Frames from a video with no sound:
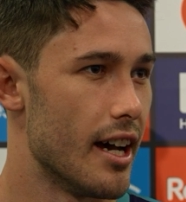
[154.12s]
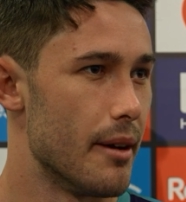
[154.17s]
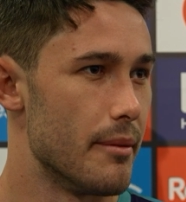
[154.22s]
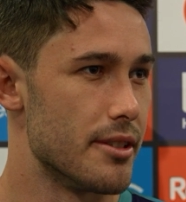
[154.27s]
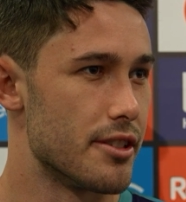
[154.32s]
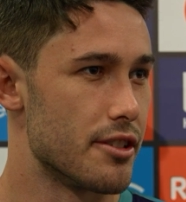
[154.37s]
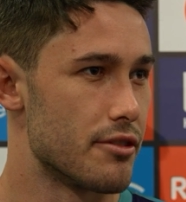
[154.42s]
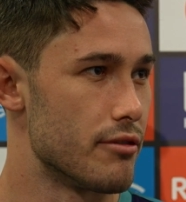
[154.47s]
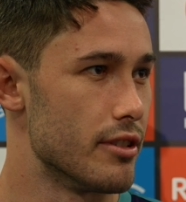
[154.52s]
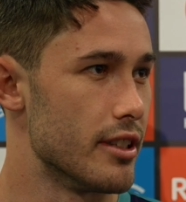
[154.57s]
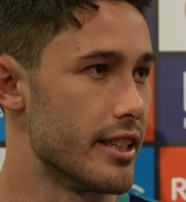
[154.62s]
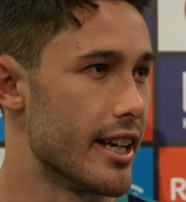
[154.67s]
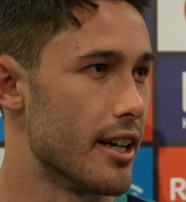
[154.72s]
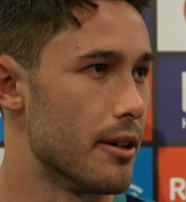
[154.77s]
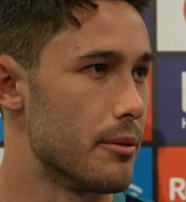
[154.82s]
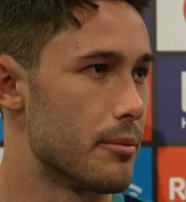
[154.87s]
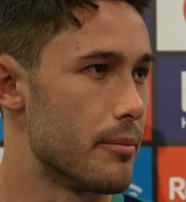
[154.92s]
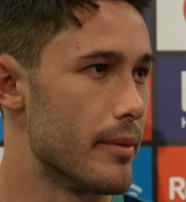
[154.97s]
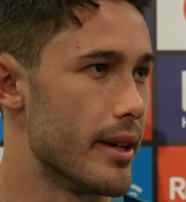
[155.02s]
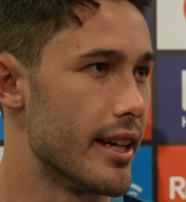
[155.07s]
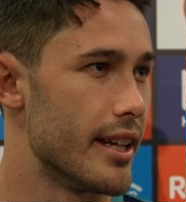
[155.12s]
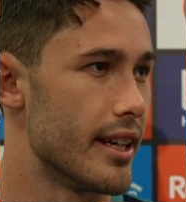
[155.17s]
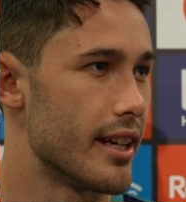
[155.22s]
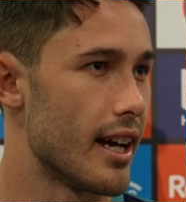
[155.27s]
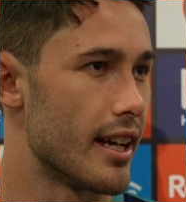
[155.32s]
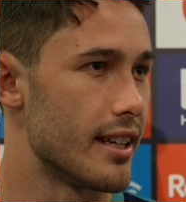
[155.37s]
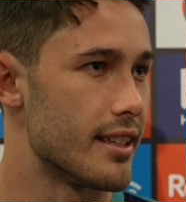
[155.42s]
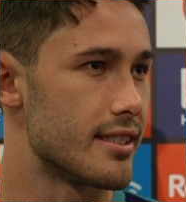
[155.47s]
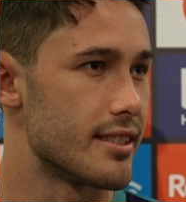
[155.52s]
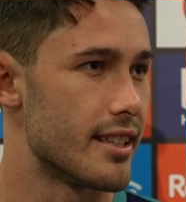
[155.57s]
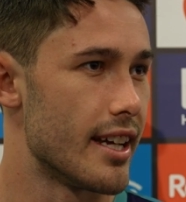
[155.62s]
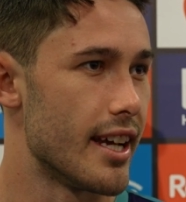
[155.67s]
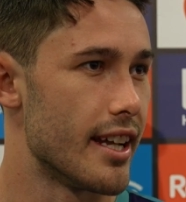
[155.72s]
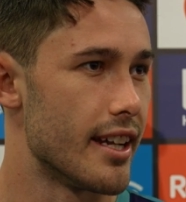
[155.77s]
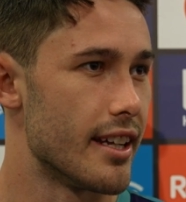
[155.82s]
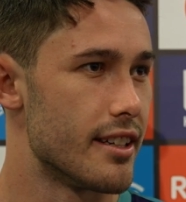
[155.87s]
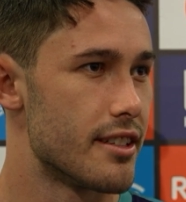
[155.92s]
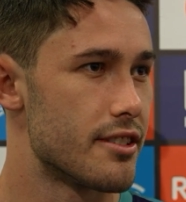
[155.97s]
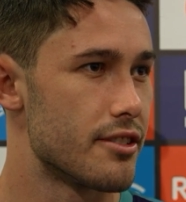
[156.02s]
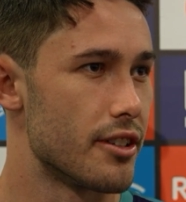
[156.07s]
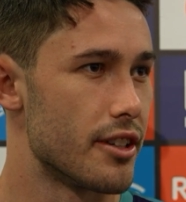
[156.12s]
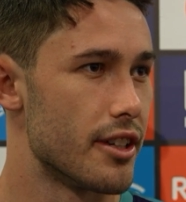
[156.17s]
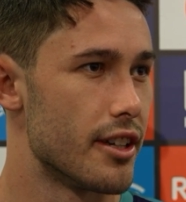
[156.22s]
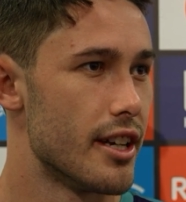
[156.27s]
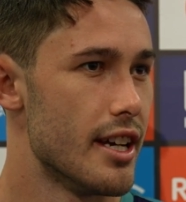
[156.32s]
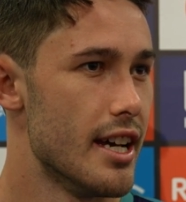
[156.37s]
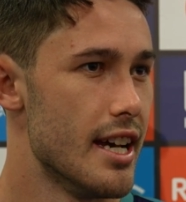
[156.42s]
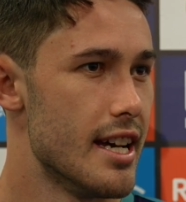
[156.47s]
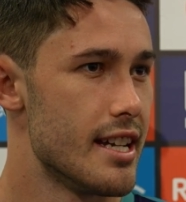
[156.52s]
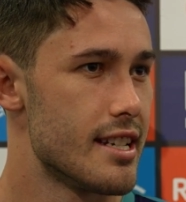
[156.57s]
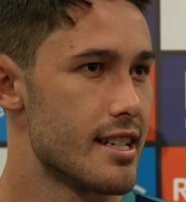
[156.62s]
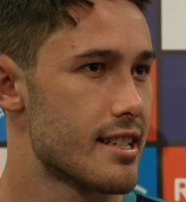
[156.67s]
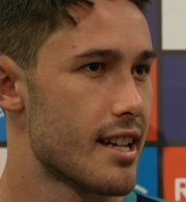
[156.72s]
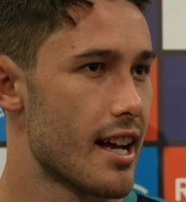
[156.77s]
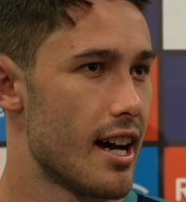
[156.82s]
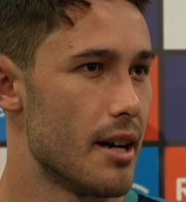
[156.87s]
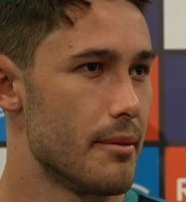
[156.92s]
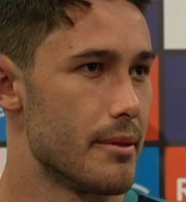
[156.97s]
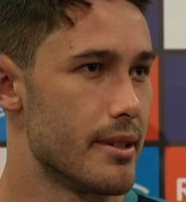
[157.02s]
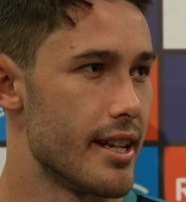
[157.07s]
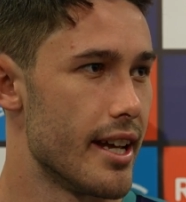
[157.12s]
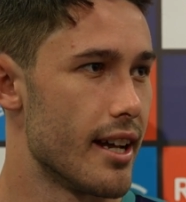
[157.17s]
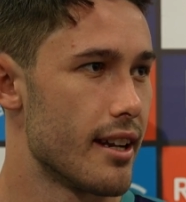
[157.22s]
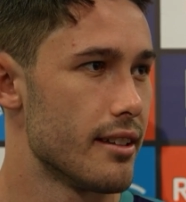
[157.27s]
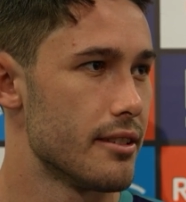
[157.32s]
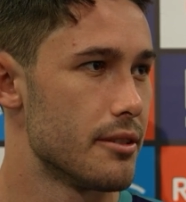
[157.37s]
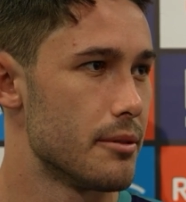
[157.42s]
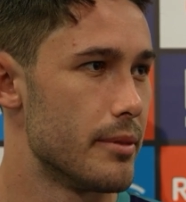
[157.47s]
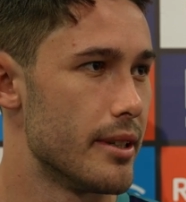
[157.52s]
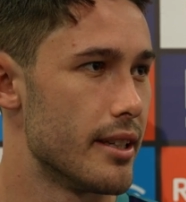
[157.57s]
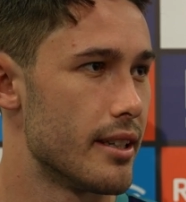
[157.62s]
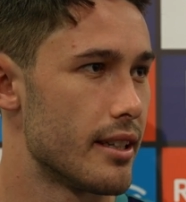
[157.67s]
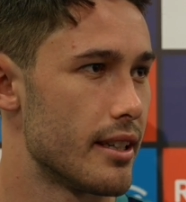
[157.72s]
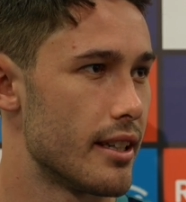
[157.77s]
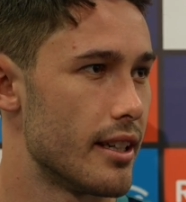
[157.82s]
he's just really helped me understand and sort of just calm it down a little bit.